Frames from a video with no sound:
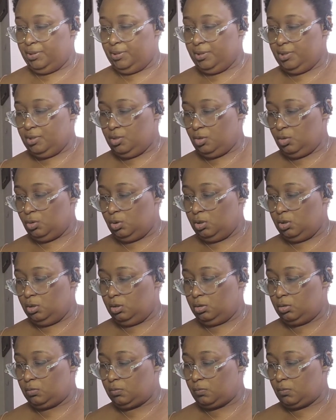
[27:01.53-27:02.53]
this one.
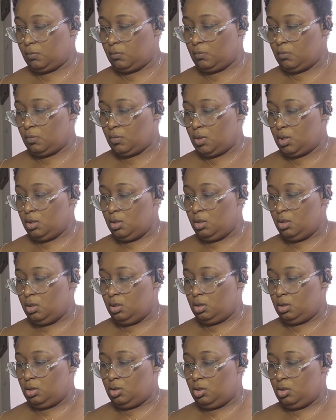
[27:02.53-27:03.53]

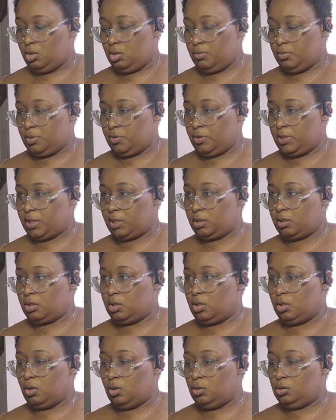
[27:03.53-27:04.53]
Turmeric
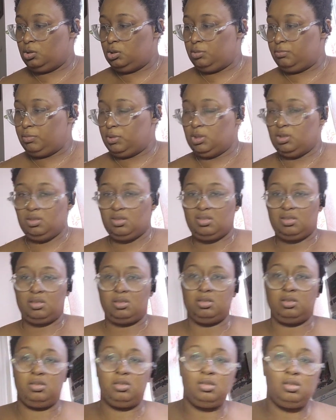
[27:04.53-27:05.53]
golden milk.
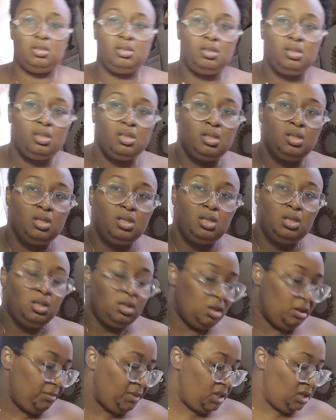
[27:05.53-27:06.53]

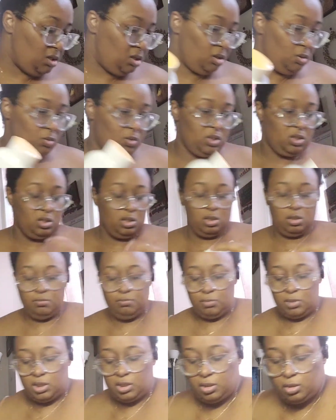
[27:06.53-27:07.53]
Let me see what's
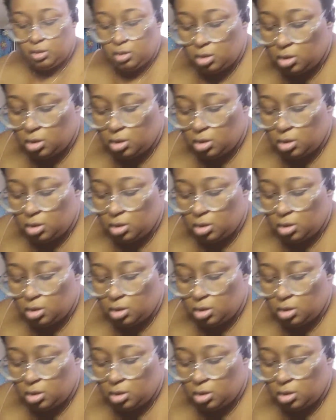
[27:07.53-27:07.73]
in my